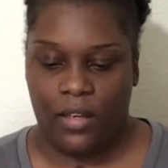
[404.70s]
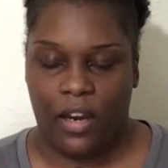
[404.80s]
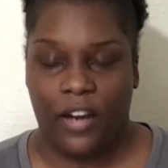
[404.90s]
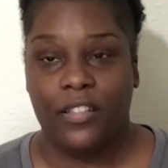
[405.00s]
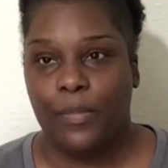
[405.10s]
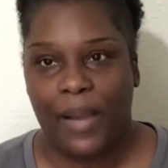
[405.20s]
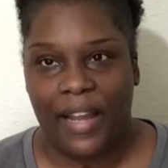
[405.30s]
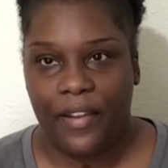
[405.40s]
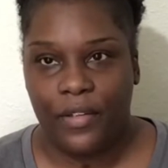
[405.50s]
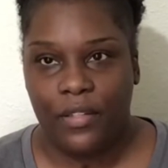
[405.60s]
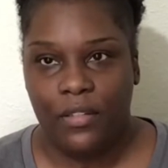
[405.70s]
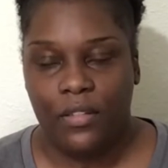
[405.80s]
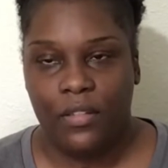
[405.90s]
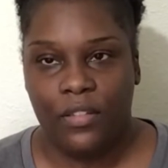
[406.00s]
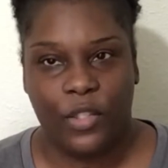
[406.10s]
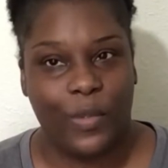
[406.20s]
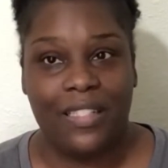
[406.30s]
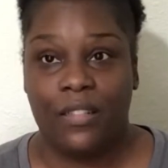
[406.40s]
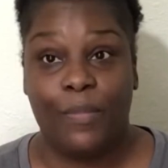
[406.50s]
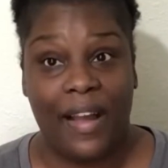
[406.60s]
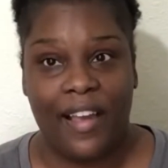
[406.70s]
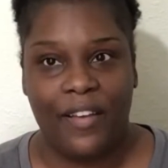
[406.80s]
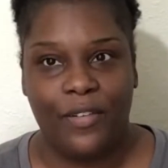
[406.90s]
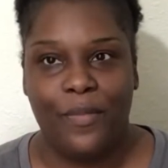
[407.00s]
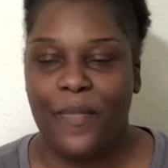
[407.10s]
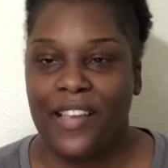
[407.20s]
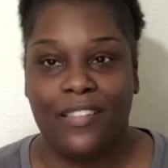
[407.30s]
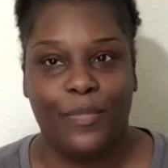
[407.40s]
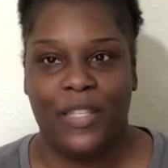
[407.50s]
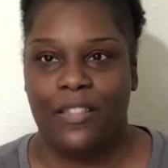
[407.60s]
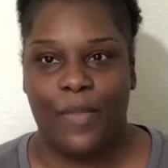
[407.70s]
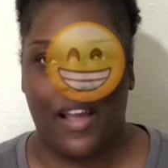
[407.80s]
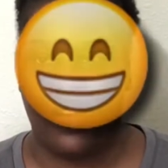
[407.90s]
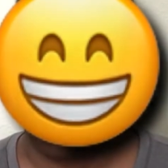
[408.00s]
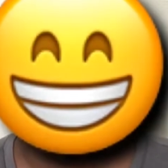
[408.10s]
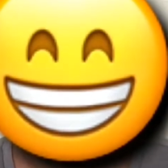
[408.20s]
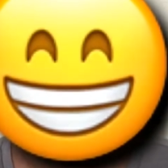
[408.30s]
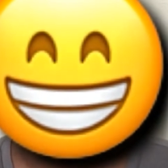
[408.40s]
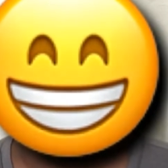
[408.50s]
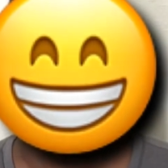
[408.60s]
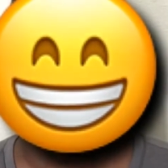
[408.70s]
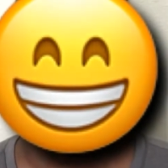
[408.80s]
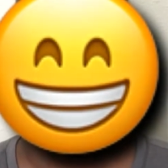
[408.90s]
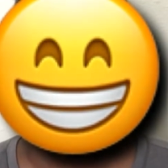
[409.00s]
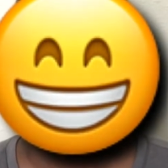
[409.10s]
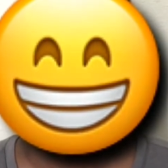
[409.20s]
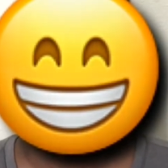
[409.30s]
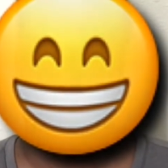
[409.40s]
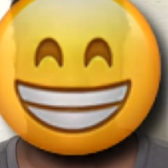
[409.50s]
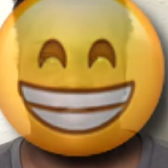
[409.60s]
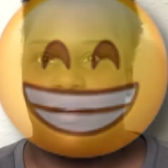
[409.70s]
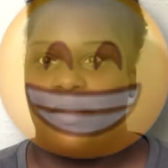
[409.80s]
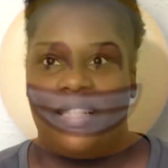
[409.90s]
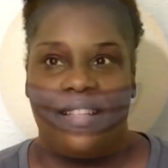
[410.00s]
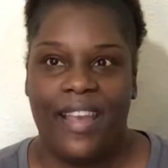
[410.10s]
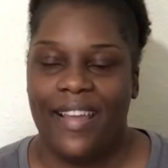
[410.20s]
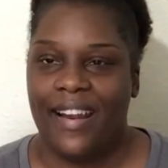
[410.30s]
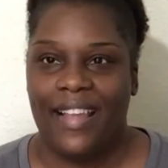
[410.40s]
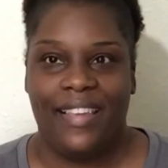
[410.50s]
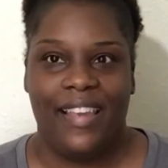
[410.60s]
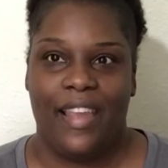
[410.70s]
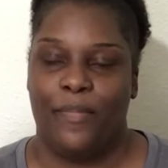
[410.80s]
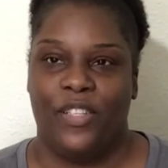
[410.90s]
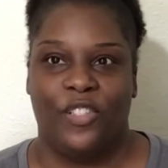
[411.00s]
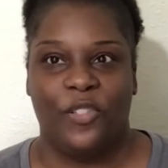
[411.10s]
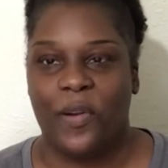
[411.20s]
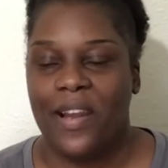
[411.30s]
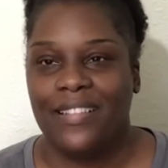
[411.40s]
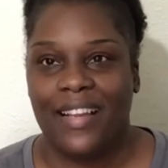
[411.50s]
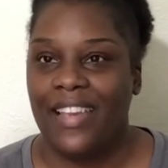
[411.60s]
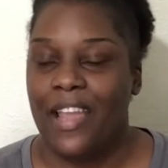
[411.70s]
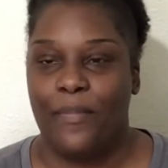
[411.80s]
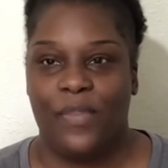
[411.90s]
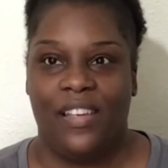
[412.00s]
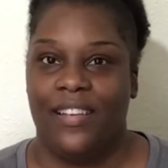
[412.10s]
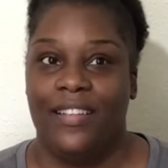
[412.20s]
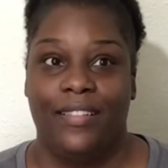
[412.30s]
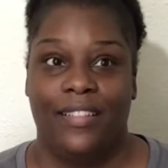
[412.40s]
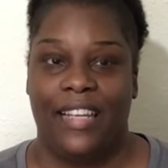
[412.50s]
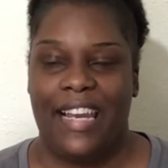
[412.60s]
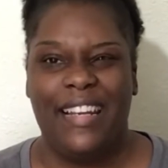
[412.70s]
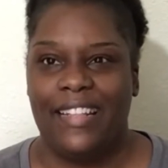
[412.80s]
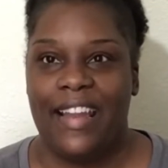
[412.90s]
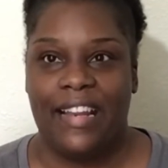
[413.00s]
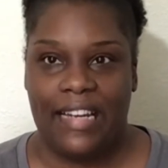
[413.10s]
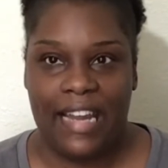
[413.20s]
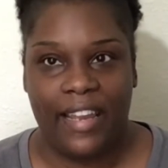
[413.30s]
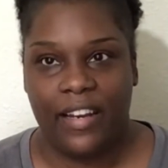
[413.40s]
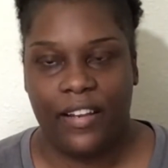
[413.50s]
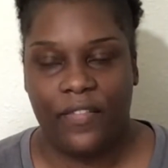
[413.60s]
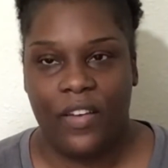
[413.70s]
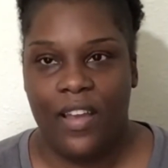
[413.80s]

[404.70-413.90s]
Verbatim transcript: her smile, Toy's smile makes me smile. I can't be upset. I can't be stressed. I can't be anything negative